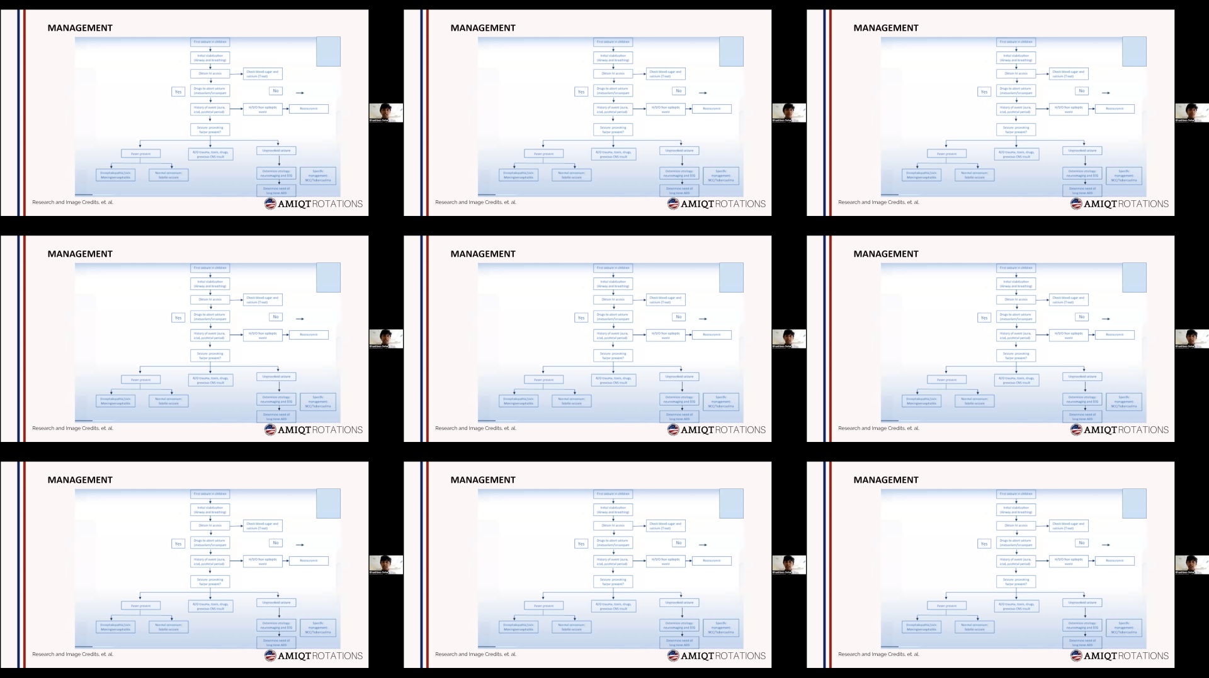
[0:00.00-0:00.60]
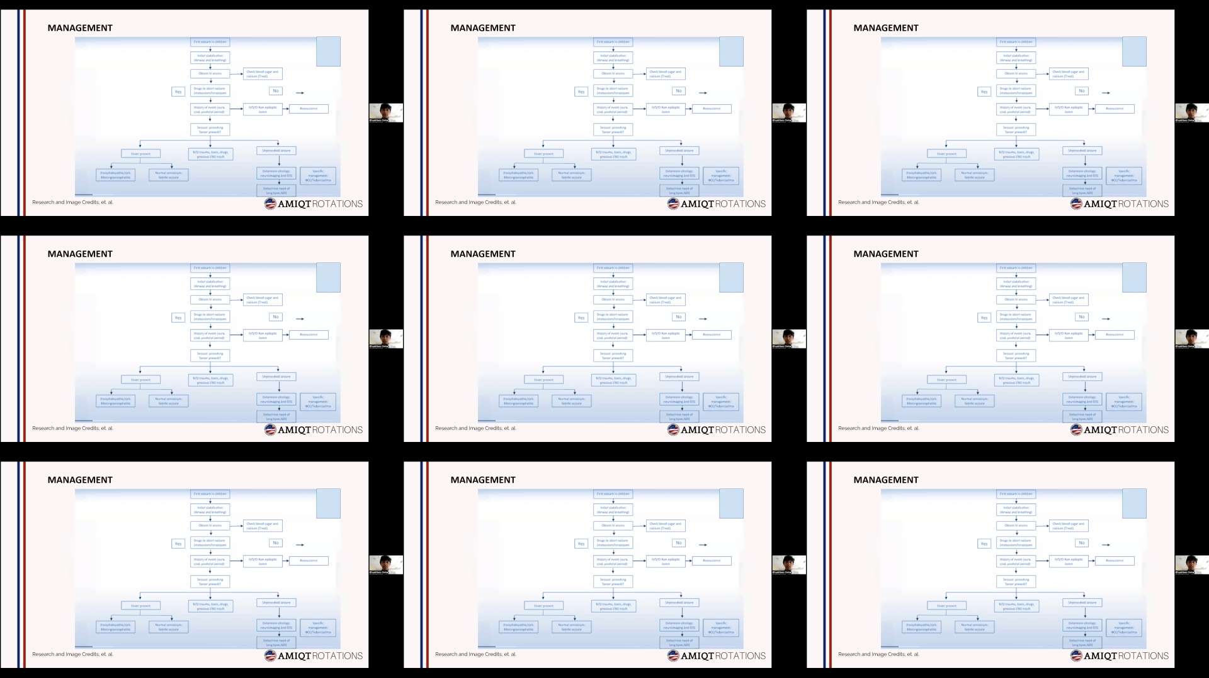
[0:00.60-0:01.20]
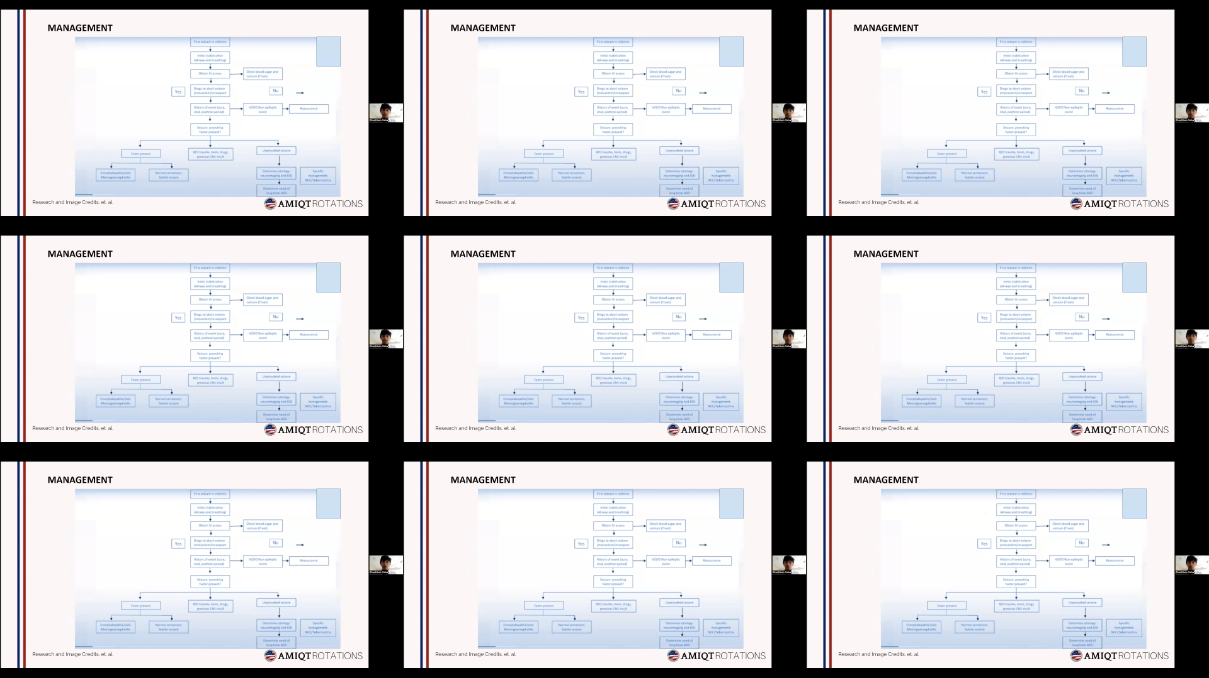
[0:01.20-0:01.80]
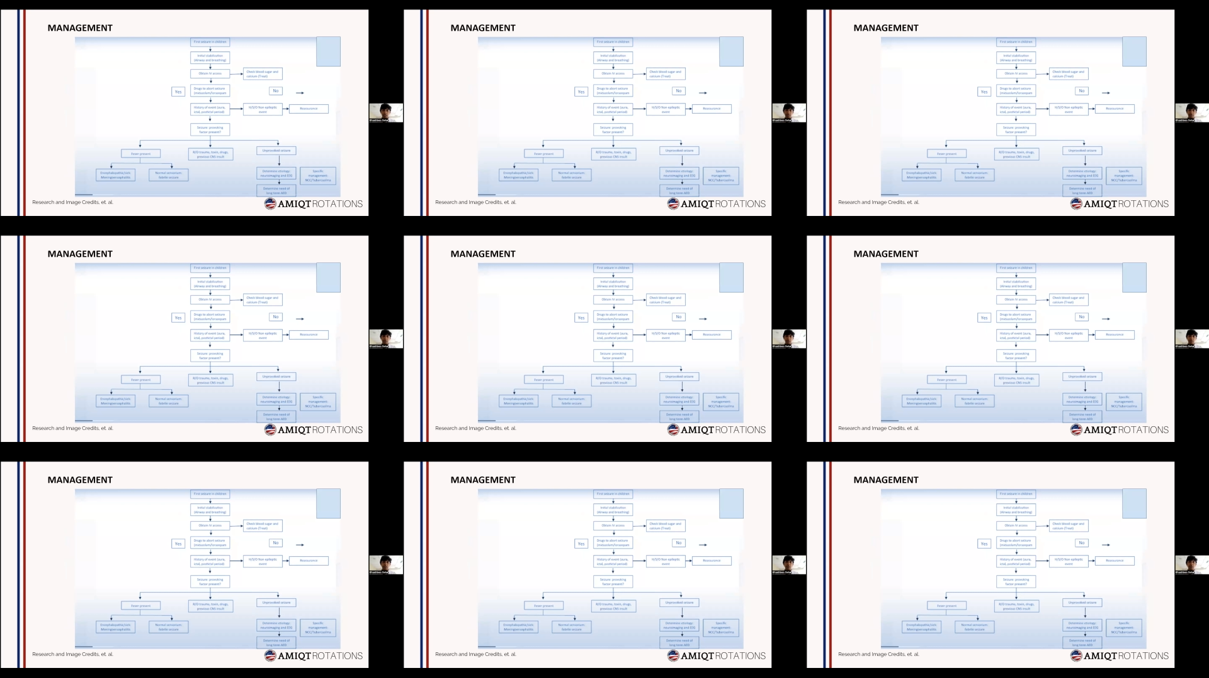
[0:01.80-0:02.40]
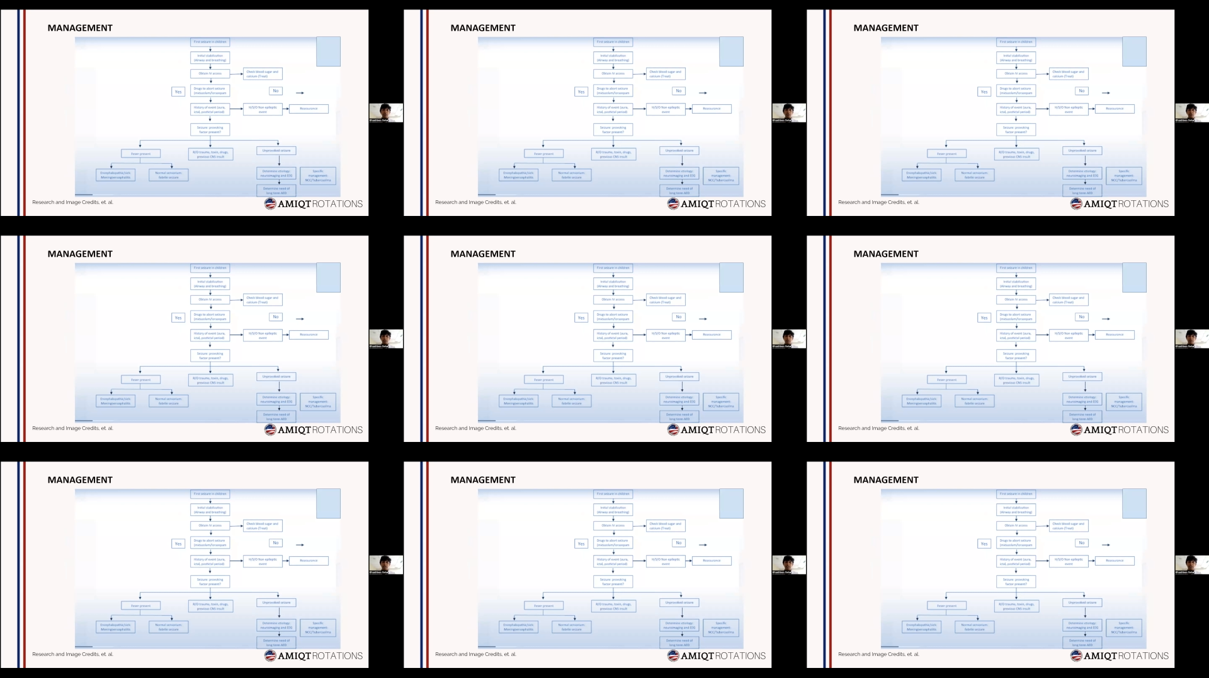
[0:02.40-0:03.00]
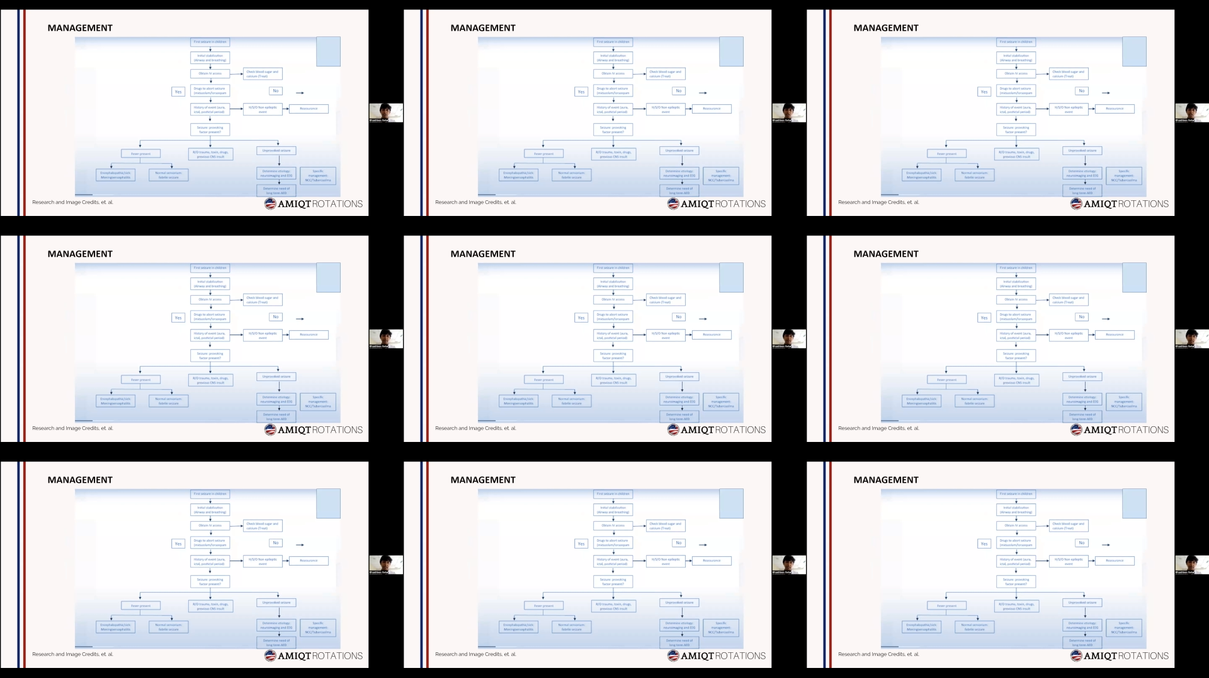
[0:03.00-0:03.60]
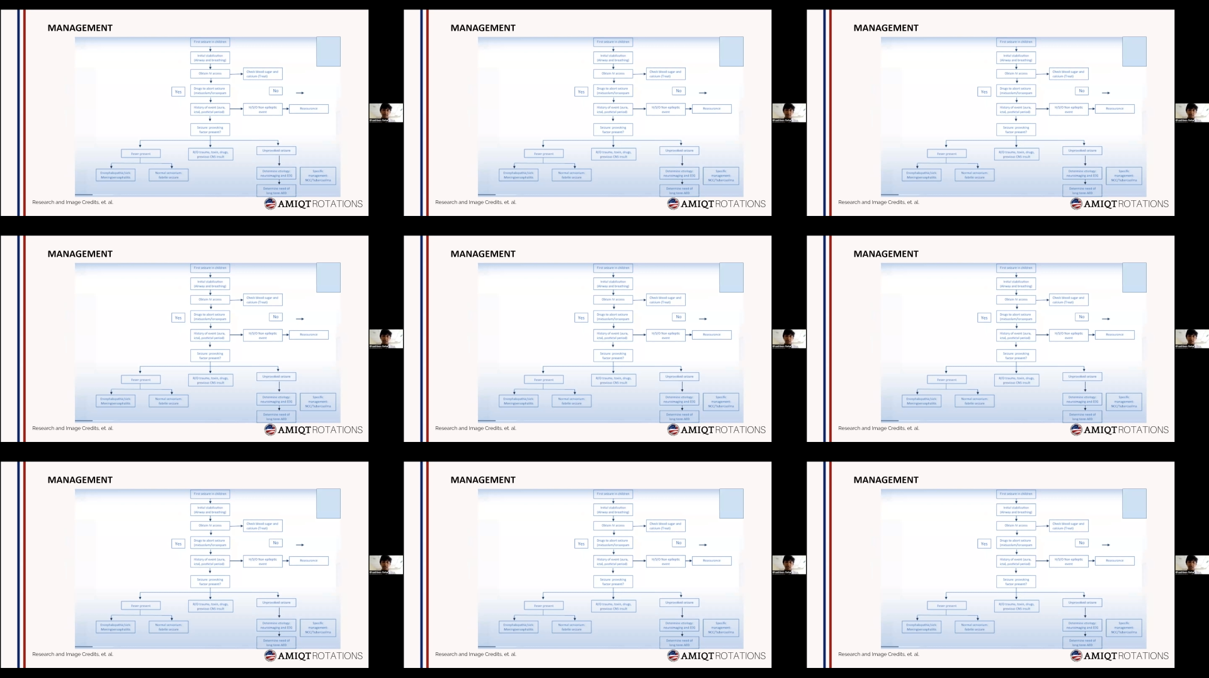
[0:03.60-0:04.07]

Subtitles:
[unreadable: no face in view]